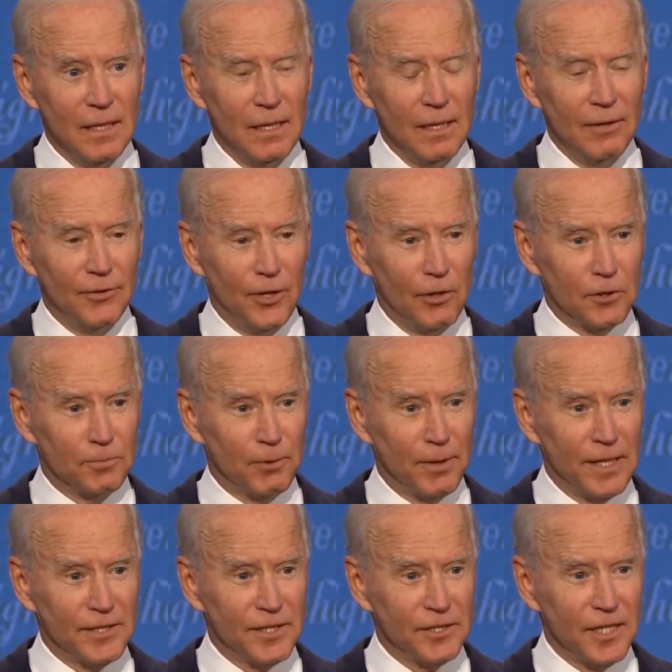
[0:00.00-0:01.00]
Those
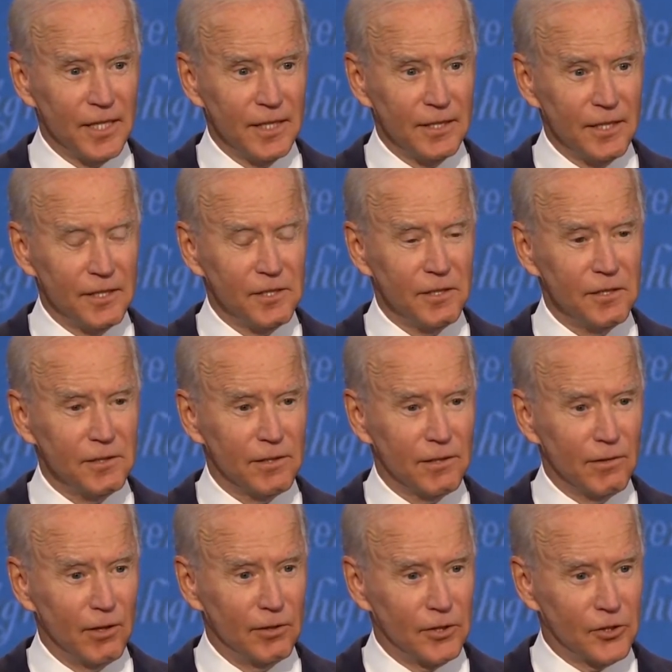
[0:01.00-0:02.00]
pre-existing conditions, the
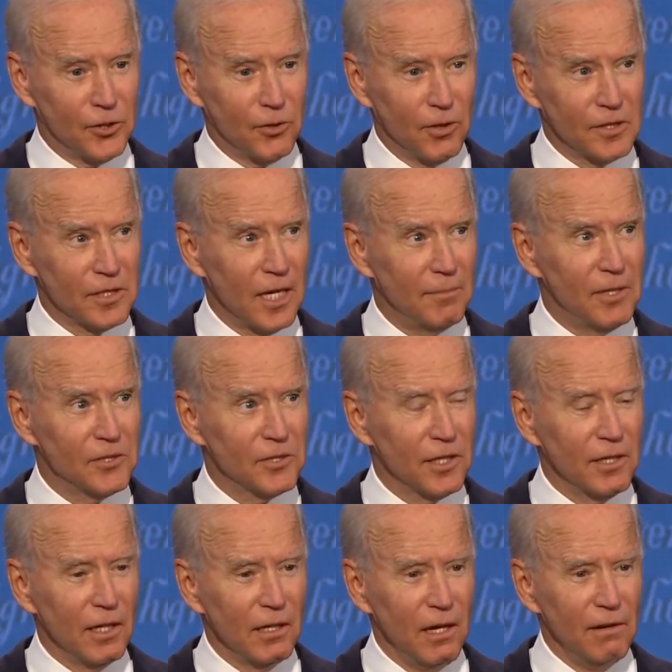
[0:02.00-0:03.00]
insurance companies are
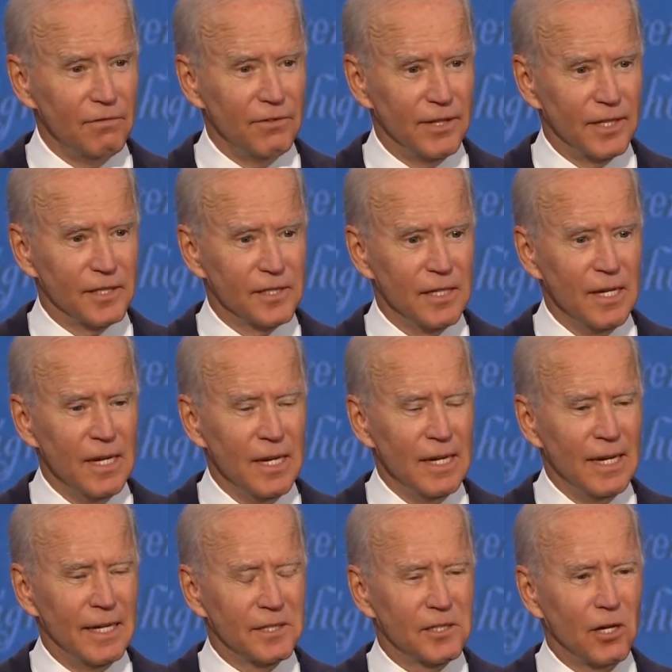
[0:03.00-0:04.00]
going to love this.
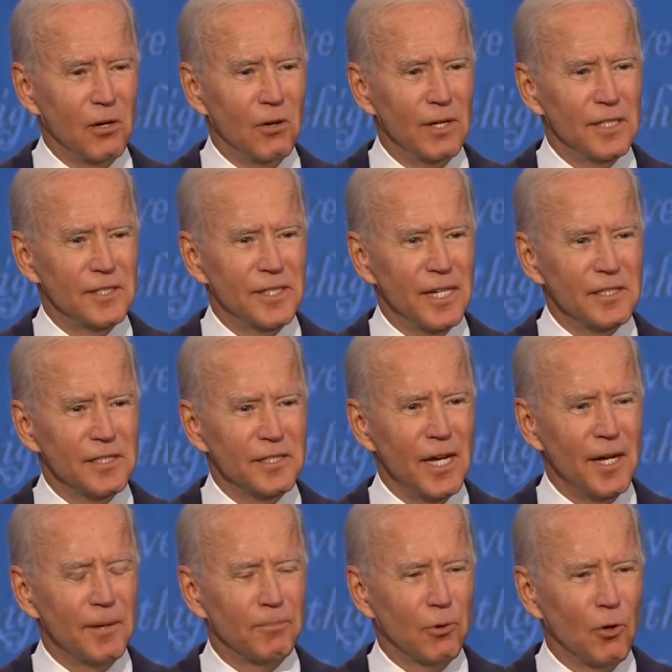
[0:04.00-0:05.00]
And so it's just
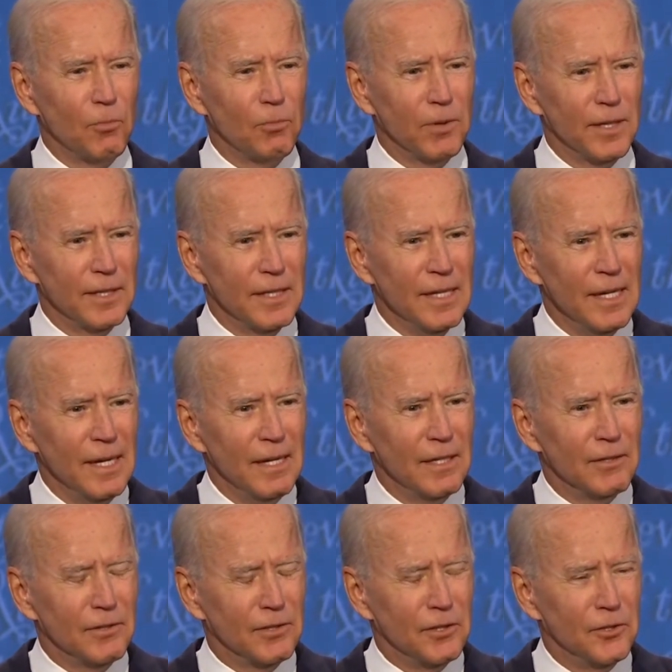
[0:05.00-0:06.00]
not appropriate
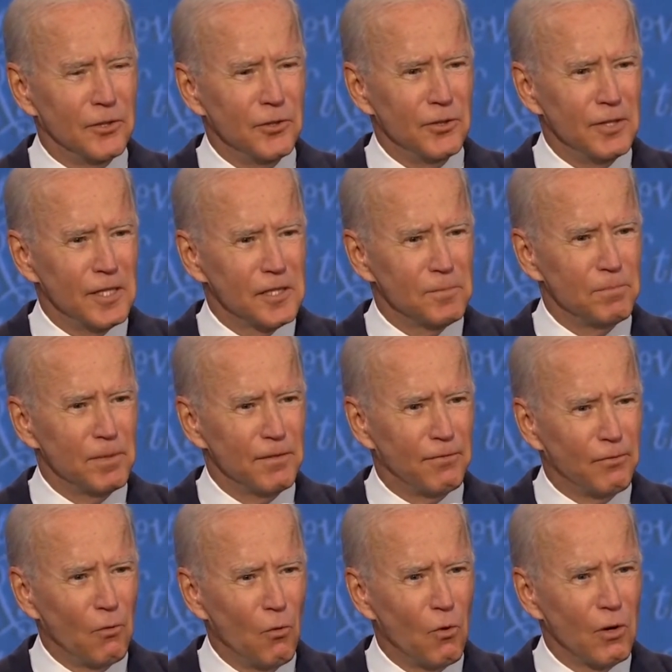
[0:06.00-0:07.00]
to do this
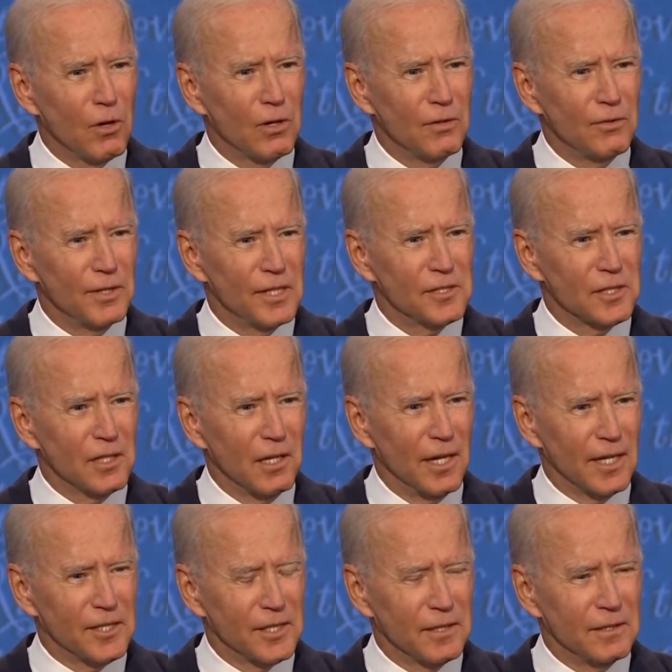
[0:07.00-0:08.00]
before this
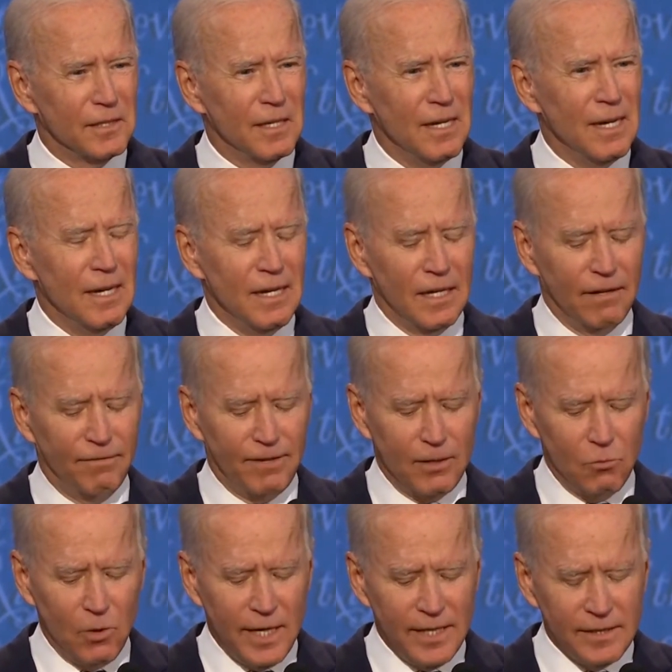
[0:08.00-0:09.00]
election. If he
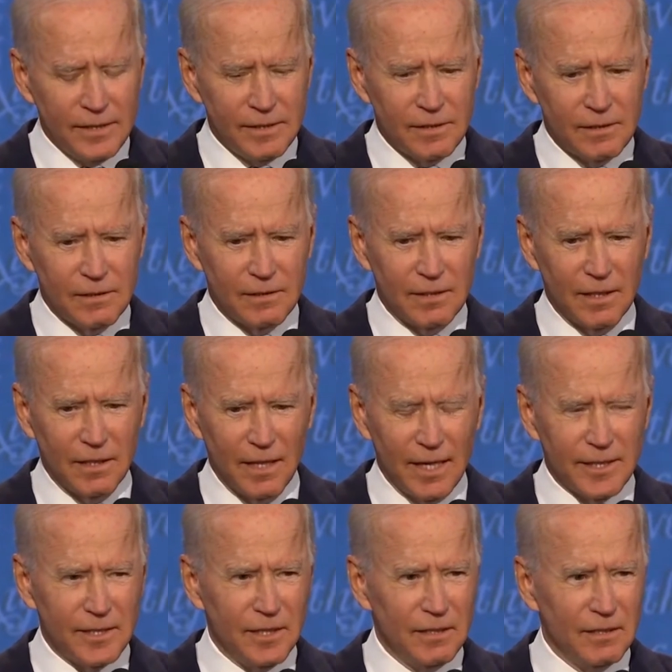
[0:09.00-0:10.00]
wins the
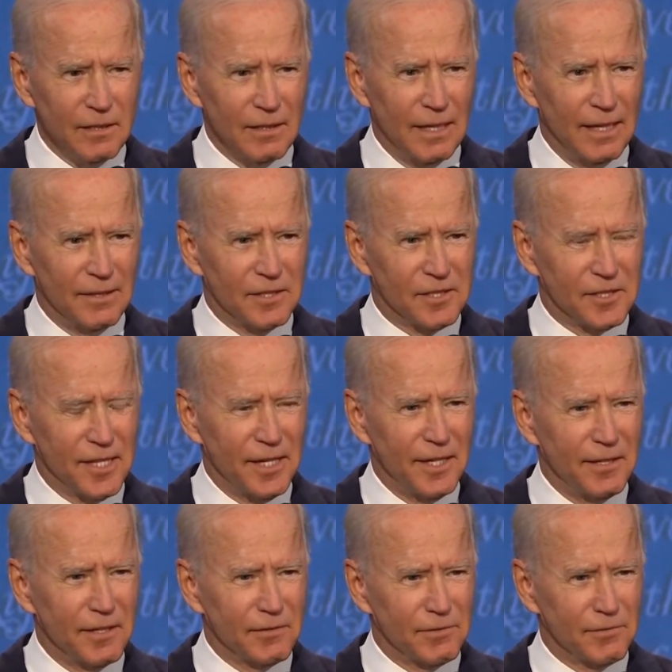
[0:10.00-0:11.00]
election and the
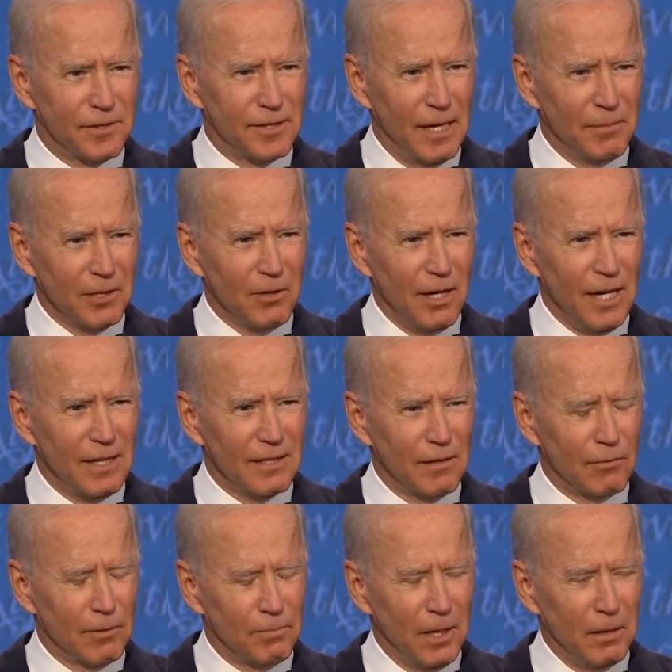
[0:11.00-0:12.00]
Senate is Democrat or
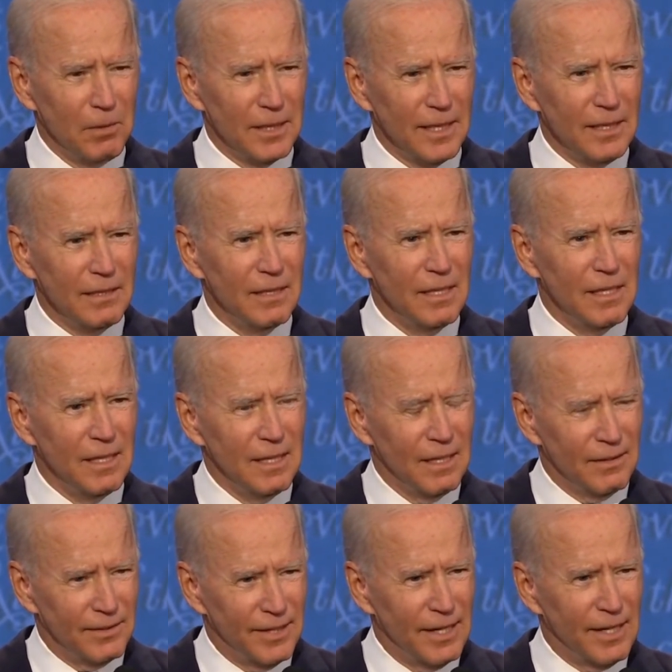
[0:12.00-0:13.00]
Republican,
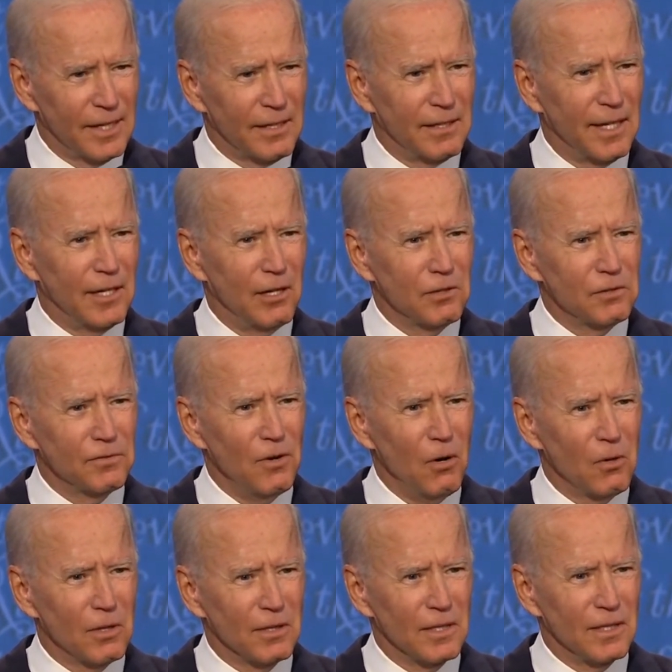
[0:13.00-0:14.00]
then he goes
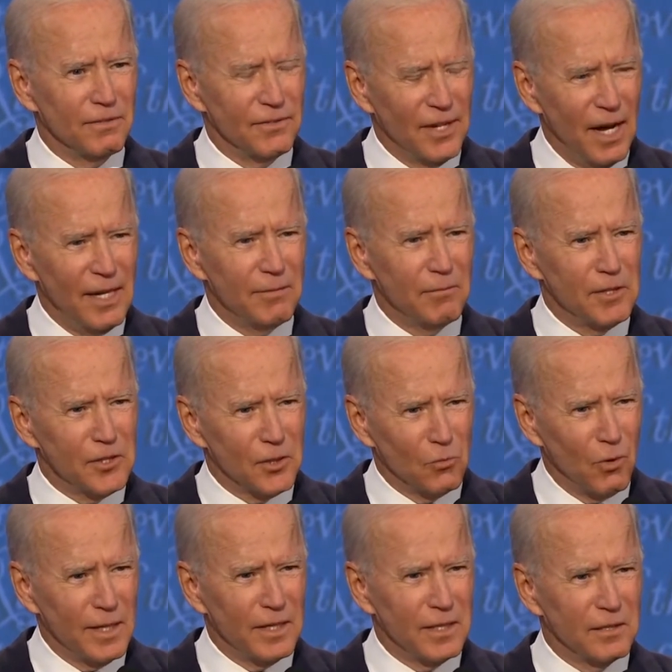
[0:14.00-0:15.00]
forward. If not, we should
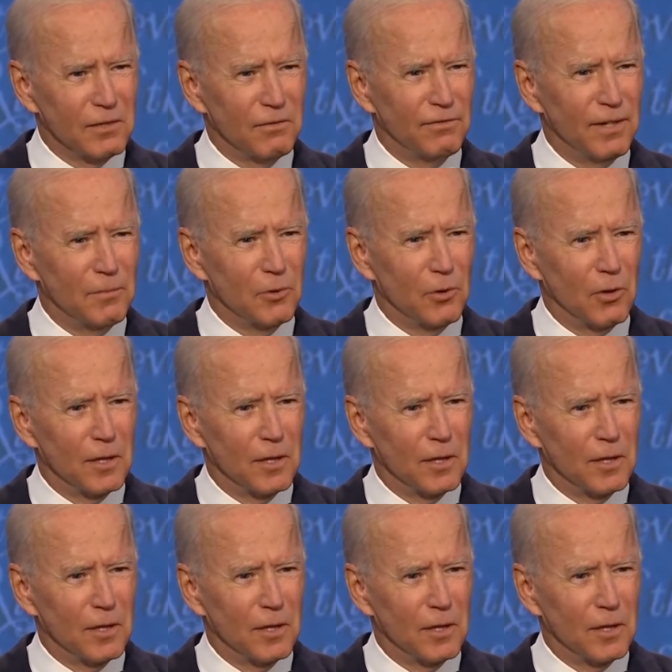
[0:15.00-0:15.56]
wait until February.